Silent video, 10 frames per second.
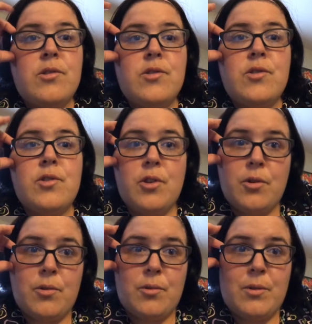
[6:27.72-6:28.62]

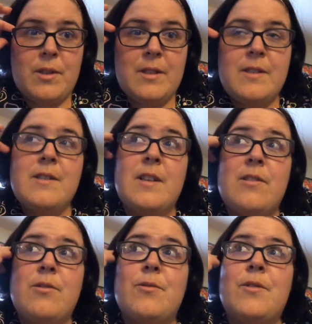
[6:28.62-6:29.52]
so stay
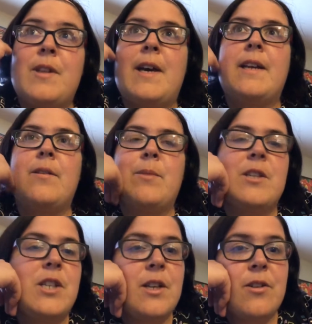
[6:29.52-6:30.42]
tuned for that on my
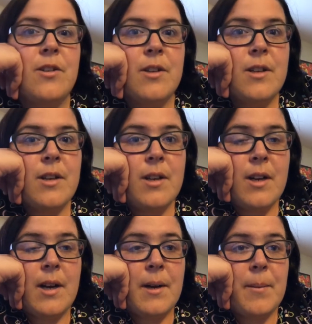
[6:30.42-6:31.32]
channel
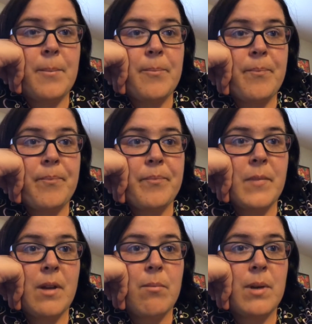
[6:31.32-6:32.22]
um,
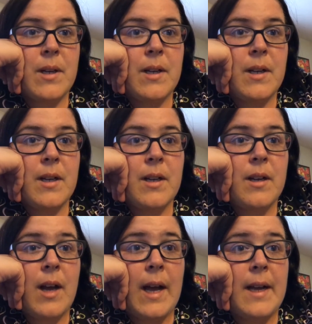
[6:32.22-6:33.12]
but
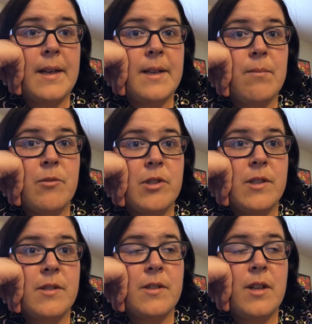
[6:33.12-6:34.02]
I am
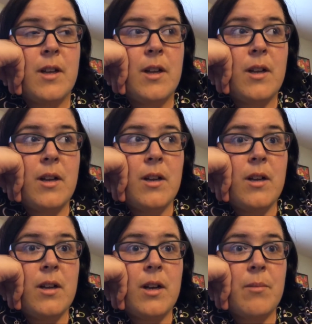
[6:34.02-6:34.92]
just
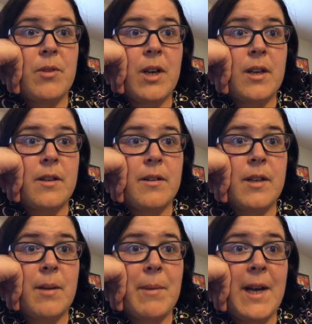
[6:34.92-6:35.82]
I'm tired
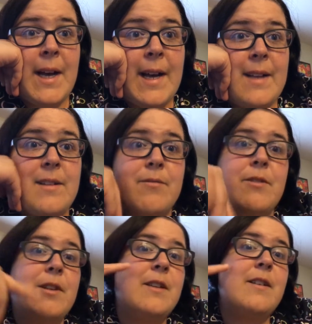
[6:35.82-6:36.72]
and I'm hot if
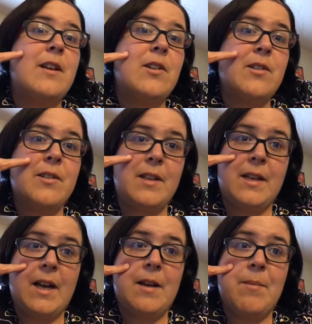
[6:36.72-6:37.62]
you can't tell
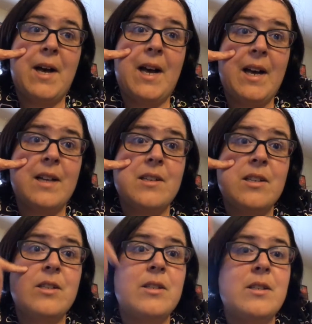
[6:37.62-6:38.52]
like I am hot
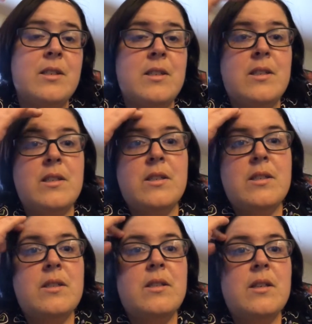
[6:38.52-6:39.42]

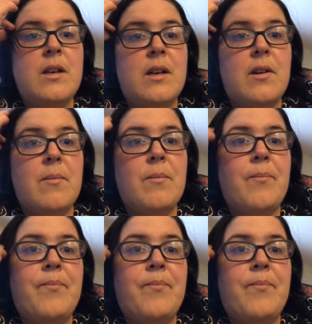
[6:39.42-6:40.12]
um,